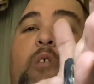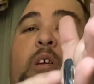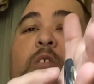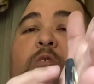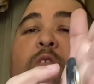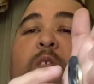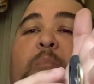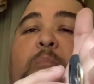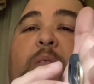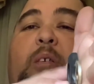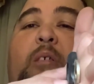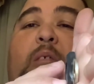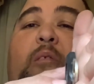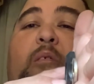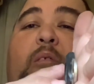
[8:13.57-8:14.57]
and you zip
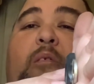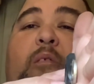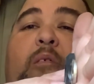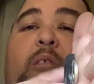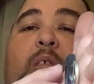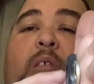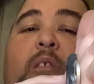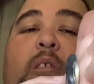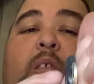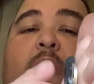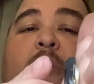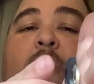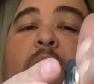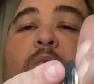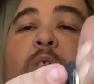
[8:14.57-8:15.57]
the,
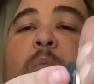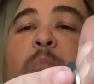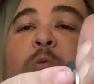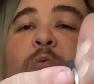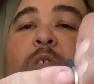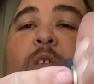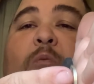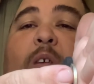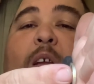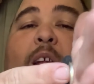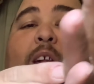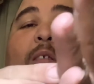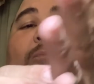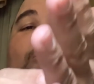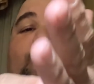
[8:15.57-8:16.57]
the bolts in right
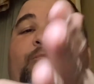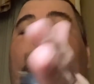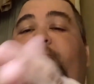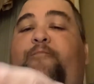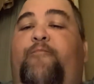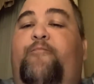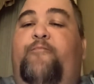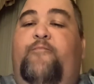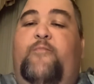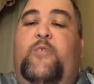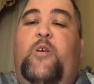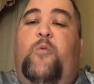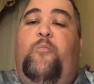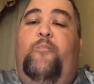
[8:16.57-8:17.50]
here. So,